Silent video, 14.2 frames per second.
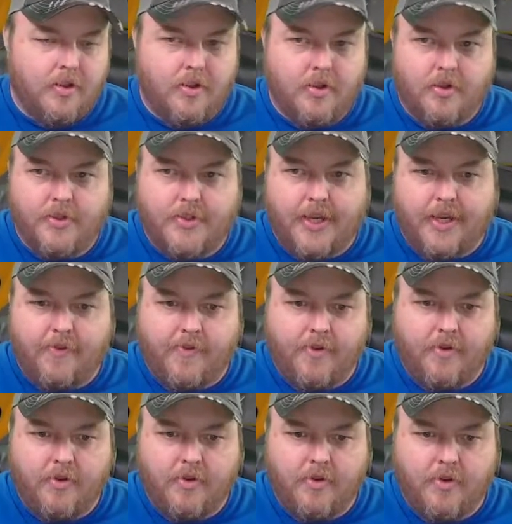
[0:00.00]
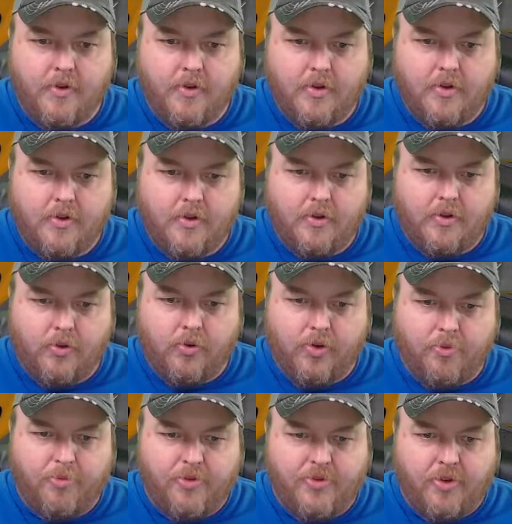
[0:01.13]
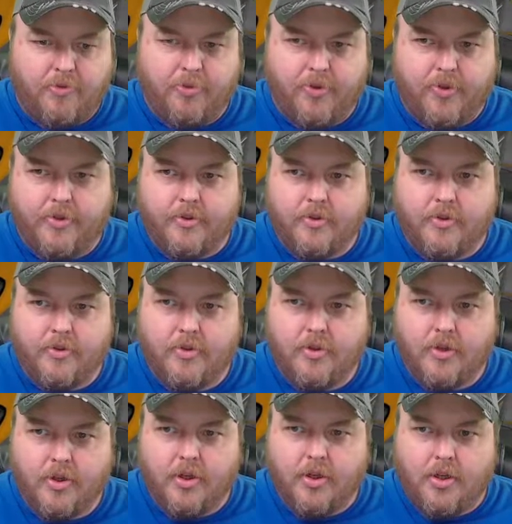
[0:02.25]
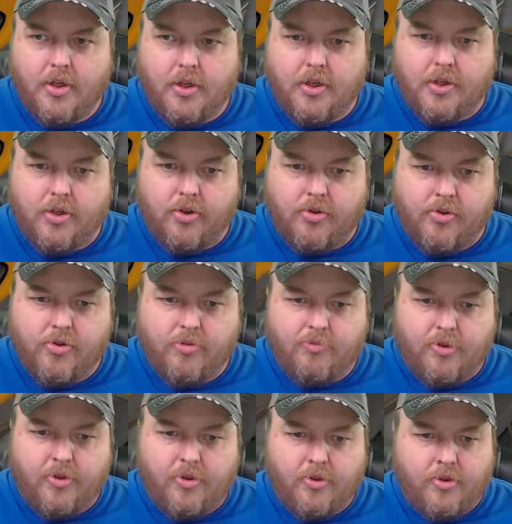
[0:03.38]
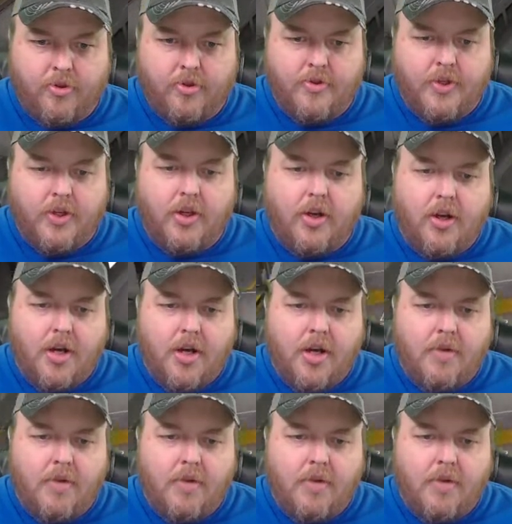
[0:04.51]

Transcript: Save. No Kerbals on board. Kerbals on